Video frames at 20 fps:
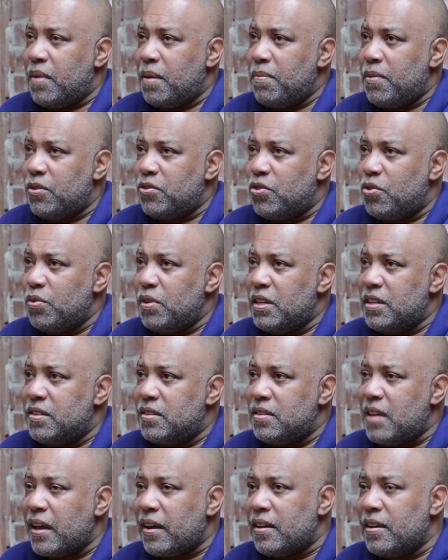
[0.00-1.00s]
and maybe it's
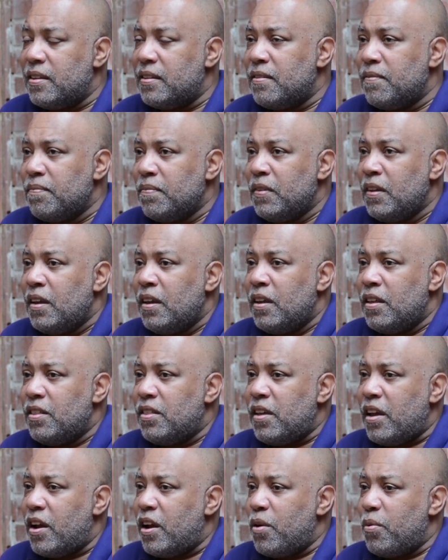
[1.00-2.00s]
22nd,
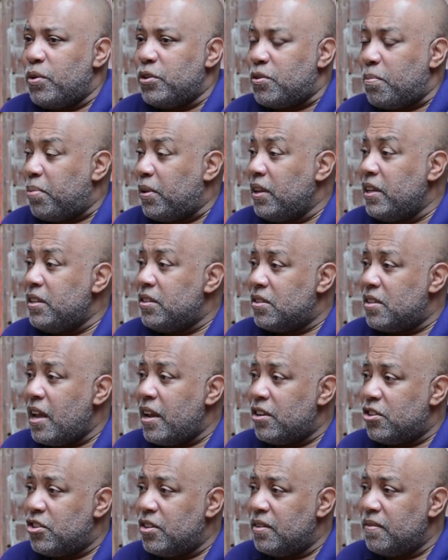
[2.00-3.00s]
there was a
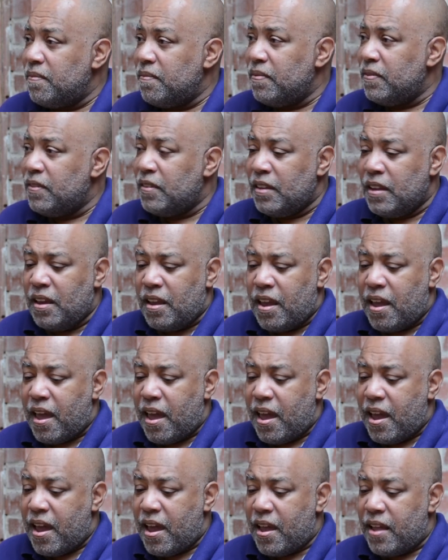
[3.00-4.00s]
police station
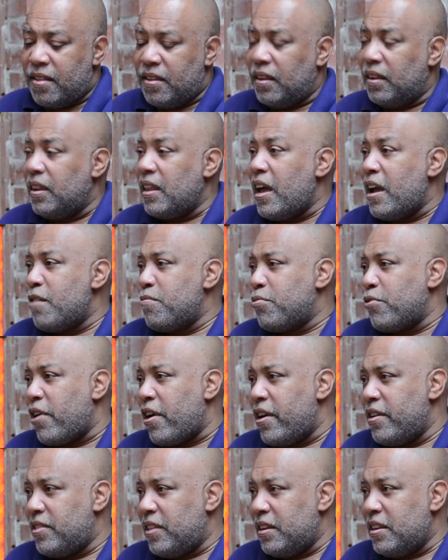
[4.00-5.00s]
and a
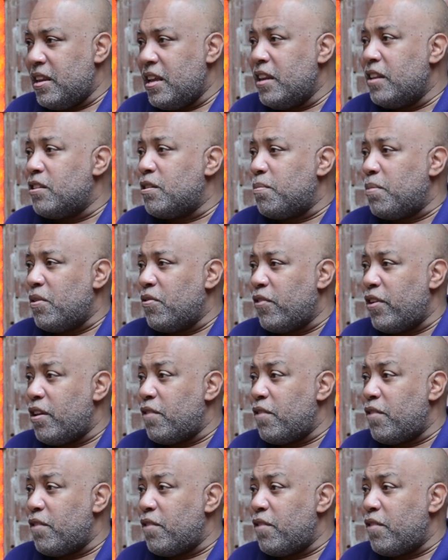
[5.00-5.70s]
library that needed to